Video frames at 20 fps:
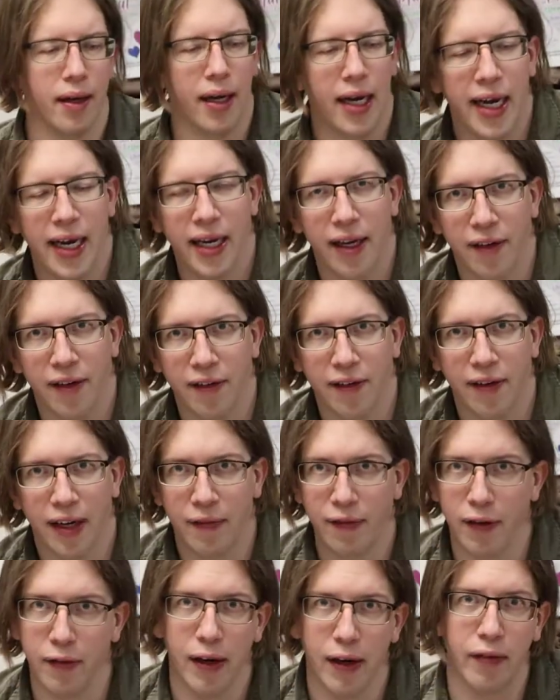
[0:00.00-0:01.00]
and
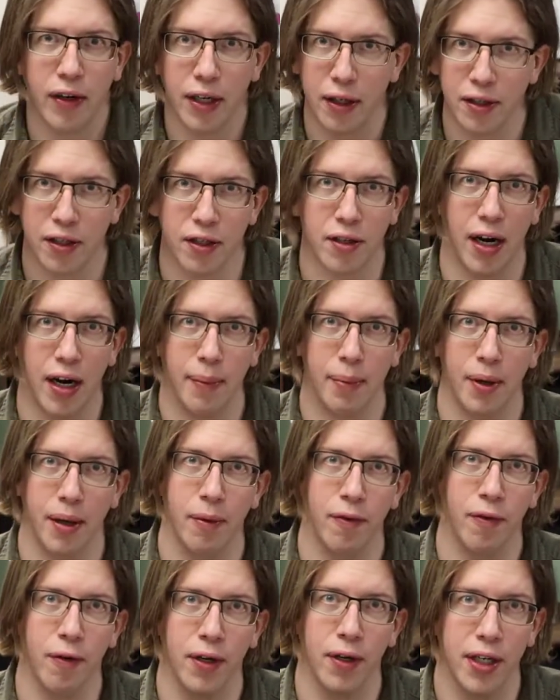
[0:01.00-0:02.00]
if you've ever used a tripod
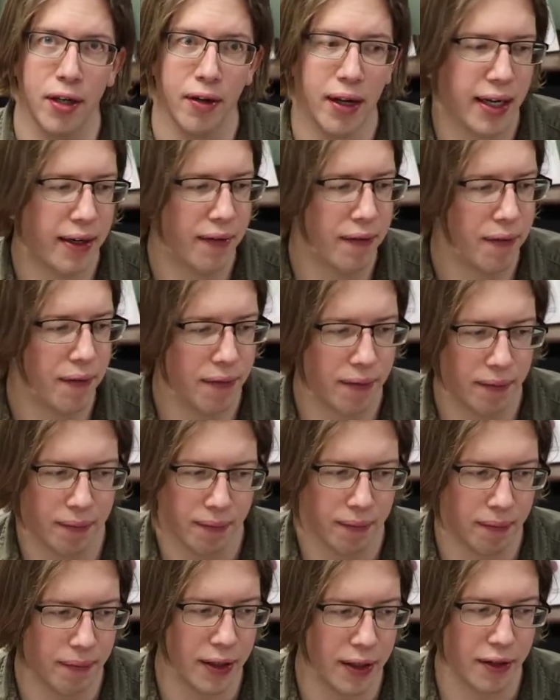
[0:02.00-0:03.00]
before in your life,
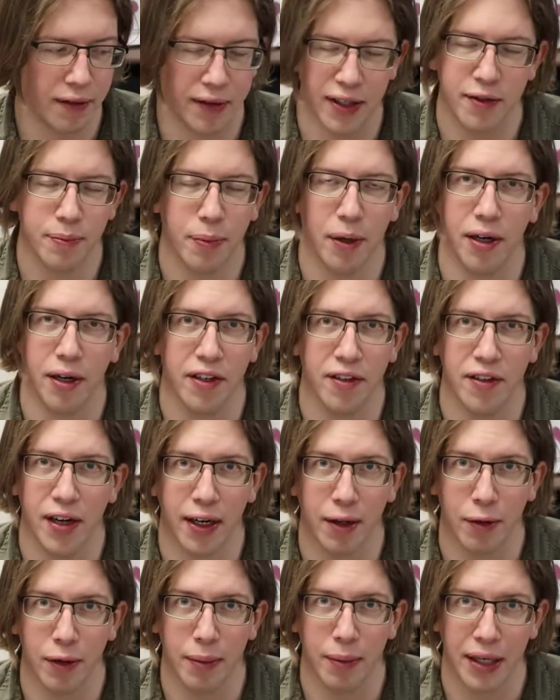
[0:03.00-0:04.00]
this part is
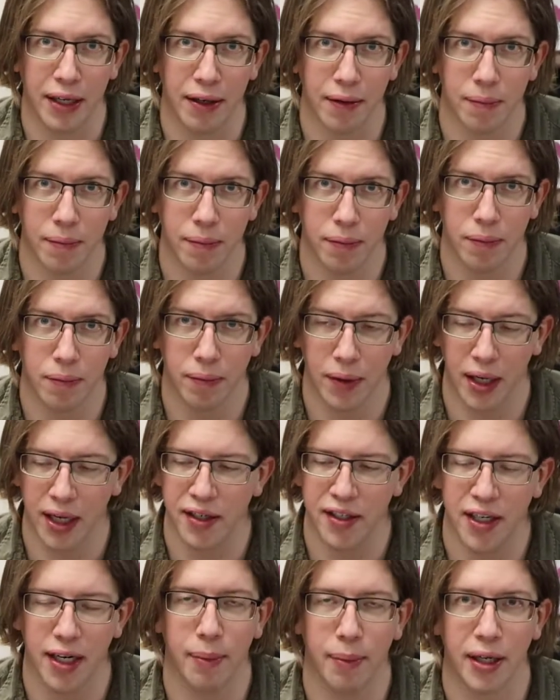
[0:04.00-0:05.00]
not going to be
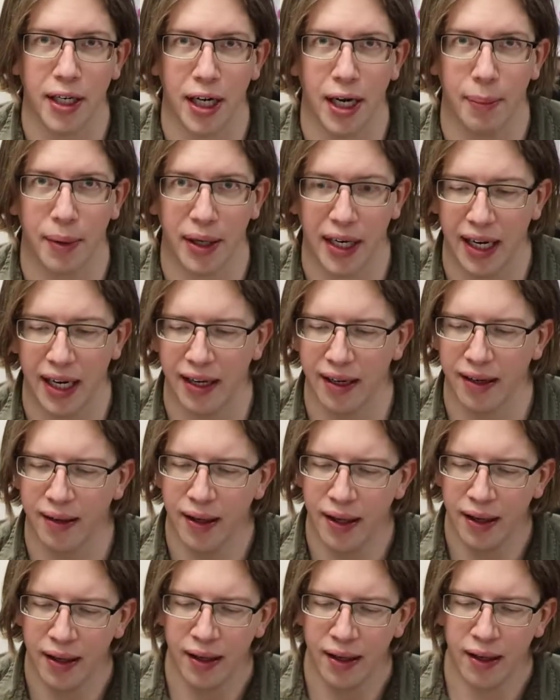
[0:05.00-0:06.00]
terribly complicated.
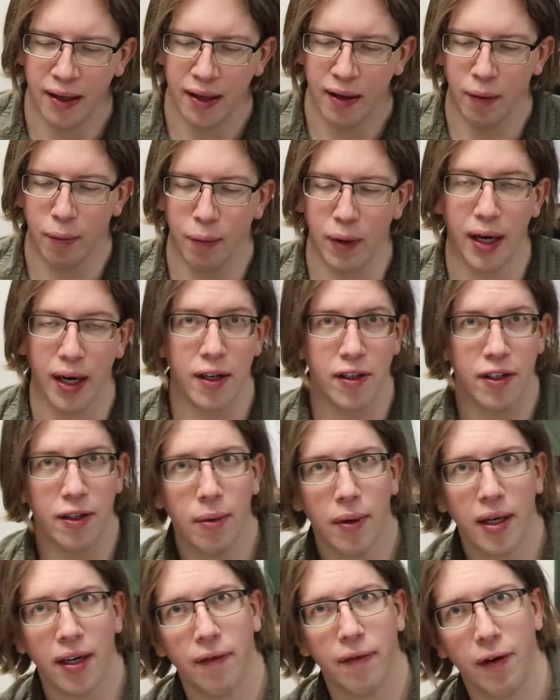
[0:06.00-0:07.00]
What I
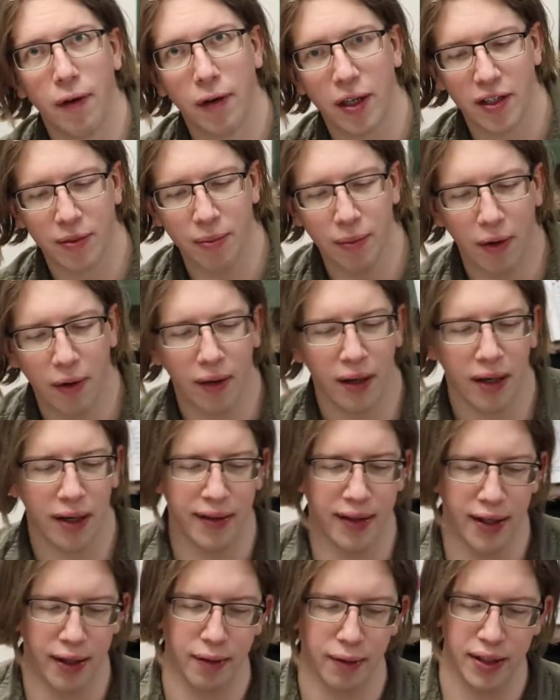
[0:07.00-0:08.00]
do want to focus more
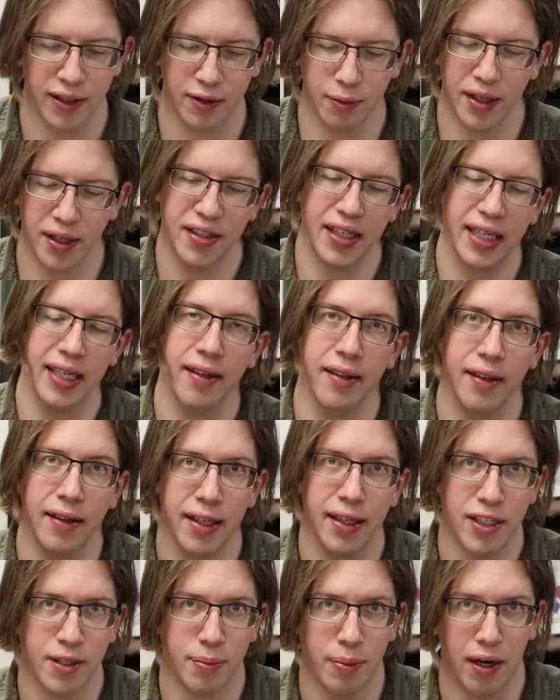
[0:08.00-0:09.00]
on, though, is what's in
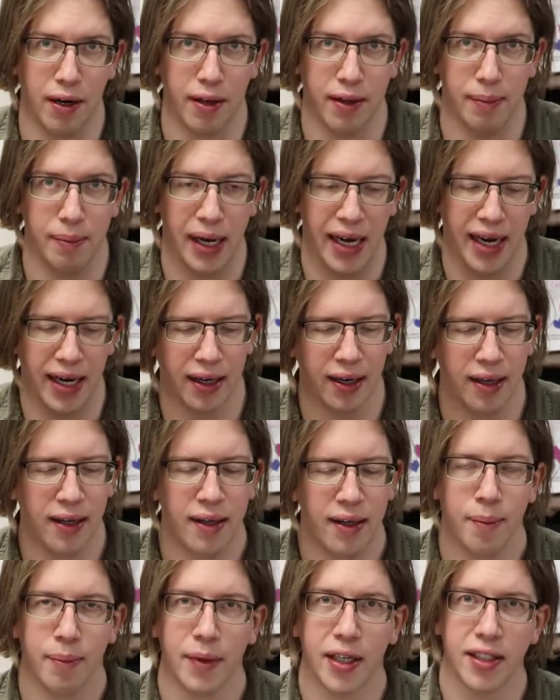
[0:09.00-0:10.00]
this part of the bag,
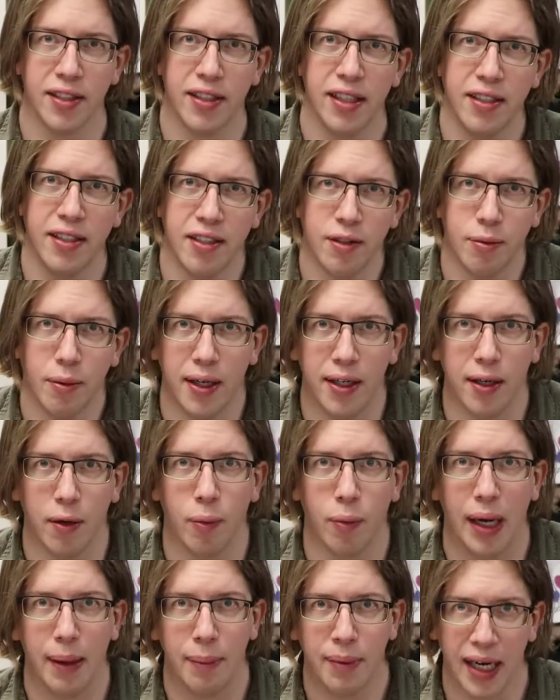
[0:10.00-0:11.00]
because this is where your
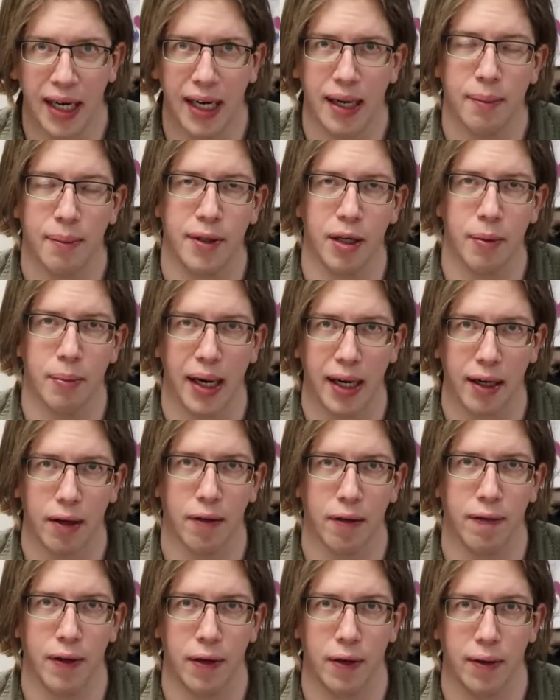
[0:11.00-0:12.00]
webcam, your
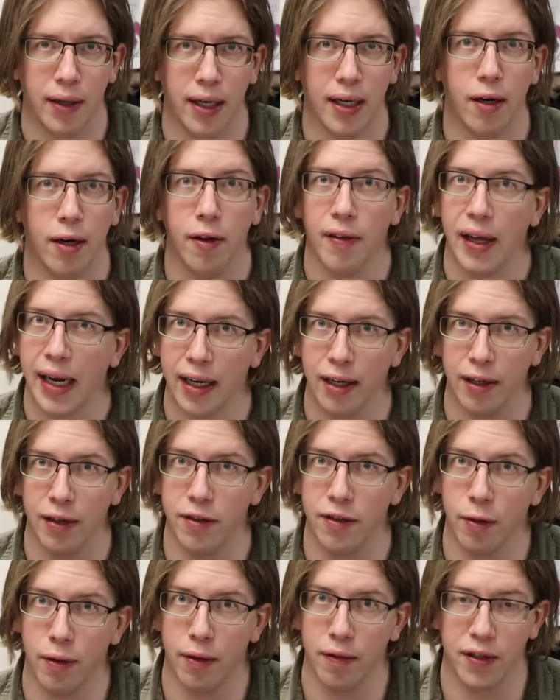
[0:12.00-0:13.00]
microphone, and all that
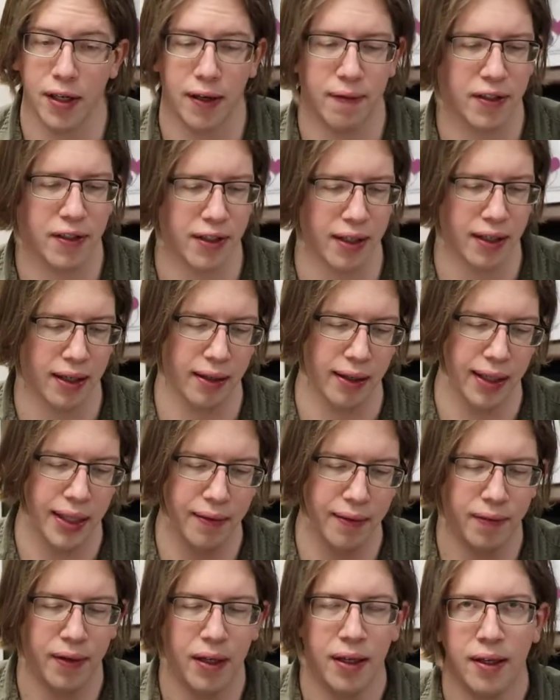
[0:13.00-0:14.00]
good sort of stuff is going to
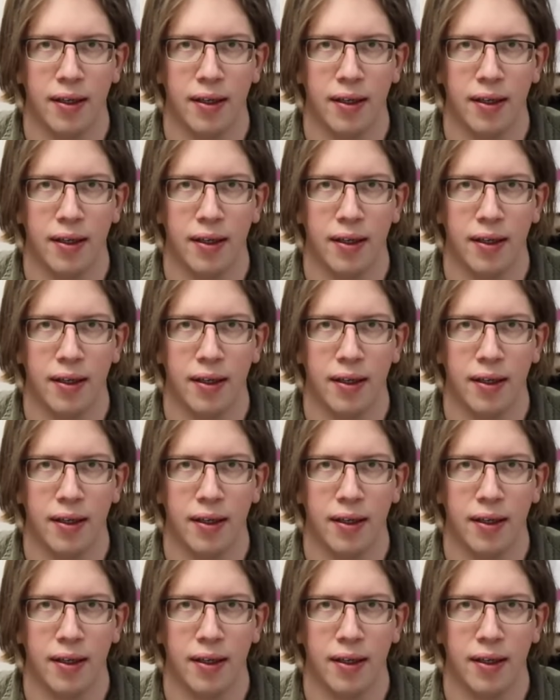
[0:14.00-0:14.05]
live.